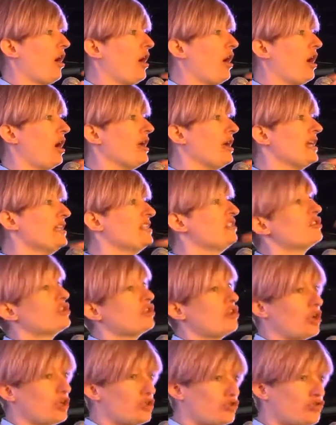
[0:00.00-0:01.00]
into
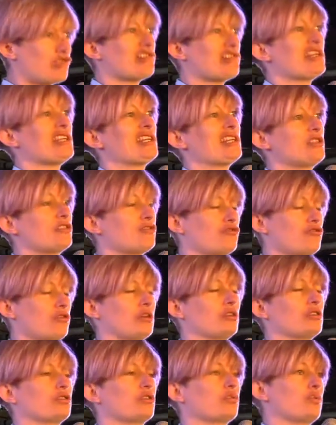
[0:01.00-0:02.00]
like drink and
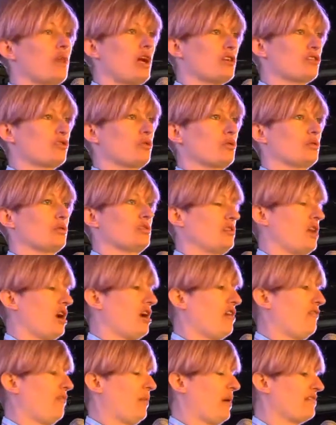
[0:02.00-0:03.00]
drugs, all that sort of stuff,
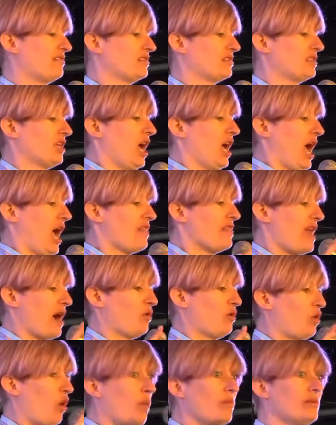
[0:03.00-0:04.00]
and now
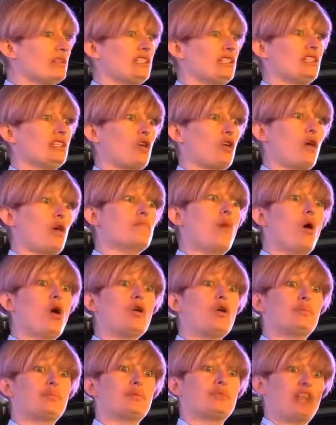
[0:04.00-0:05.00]
comedy's like my
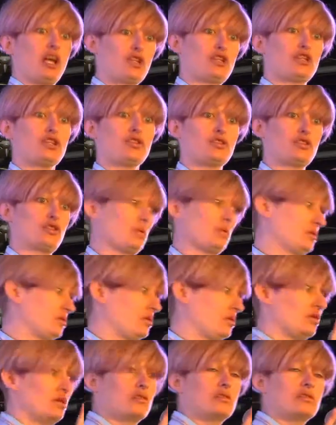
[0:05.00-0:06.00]
obsession, so
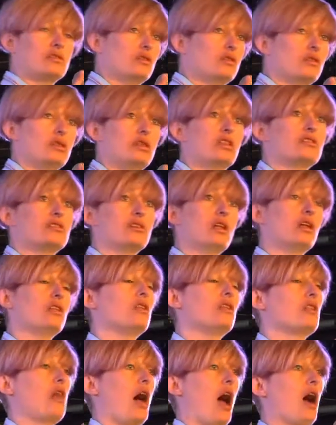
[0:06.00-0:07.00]
there's none
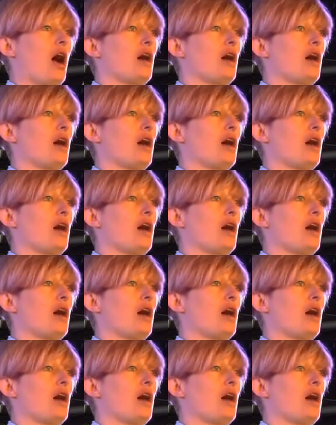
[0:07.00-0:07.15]
of that,